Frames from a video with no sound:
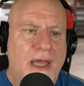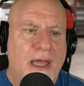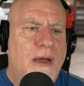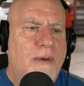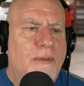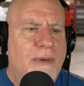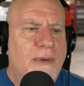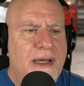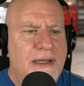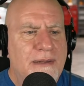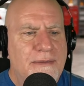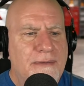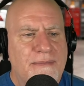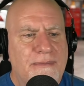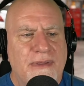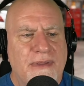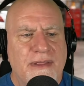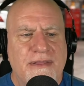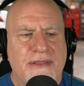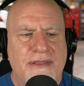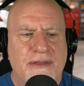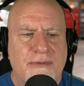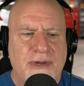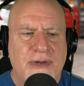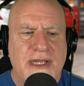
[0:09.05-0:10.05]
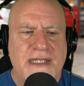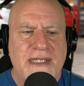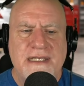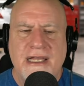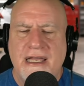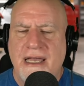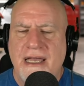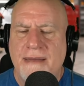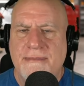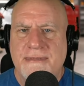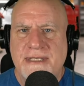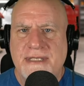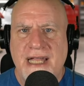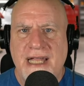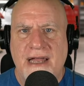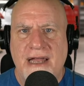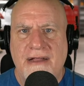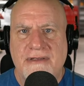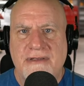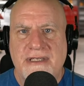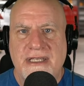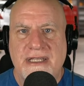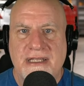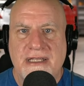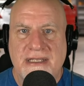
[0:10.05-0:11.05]
Well, the reason comes down
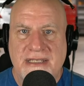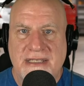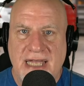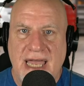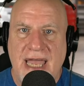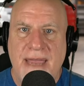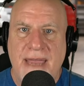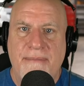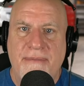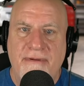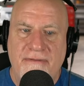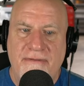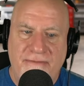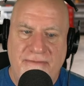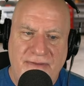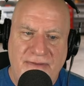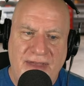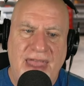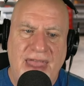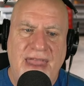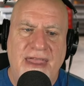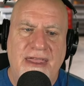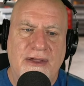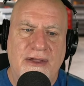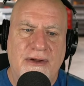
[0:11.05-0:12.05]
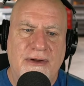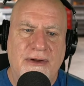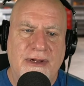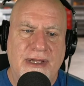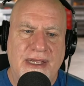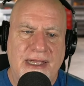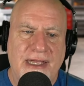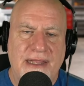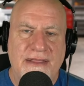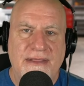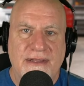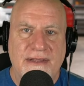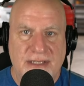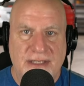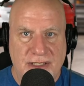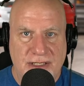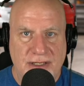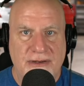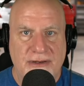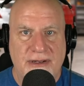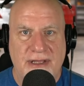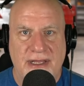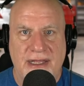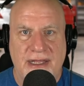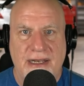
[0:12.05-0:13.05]
to the type of failure in the
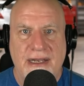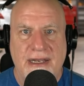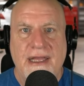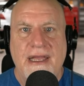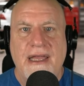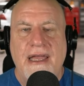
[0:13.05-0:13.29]
circuit.